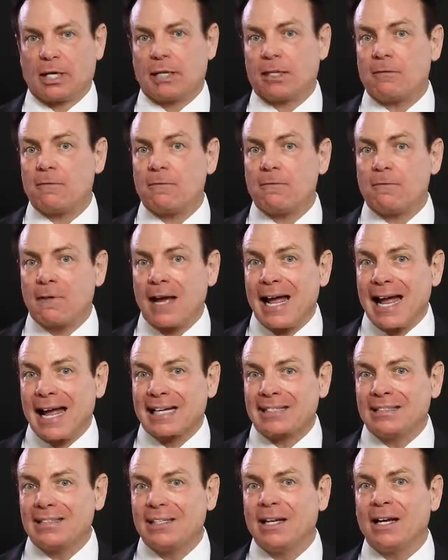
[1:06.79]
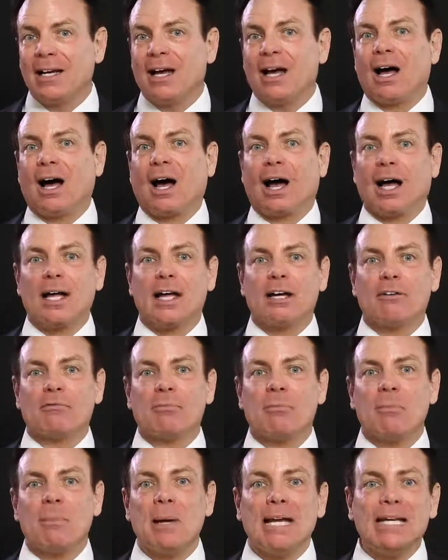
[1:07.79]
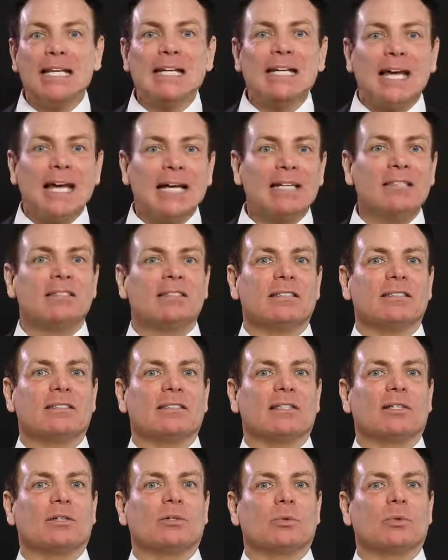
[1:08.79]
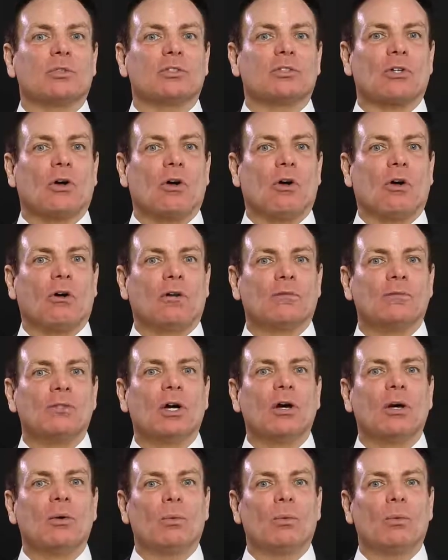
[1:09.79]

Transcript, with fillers: And in fact, I have many cases that are resolved